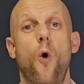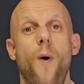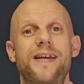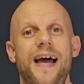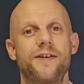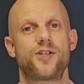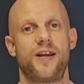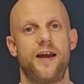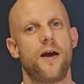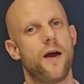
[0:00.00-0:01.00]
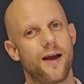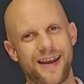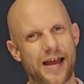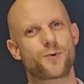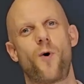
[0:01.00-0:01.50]
always answered it,
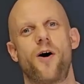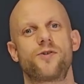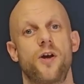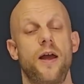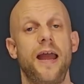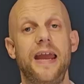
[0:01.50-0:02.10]
guess what?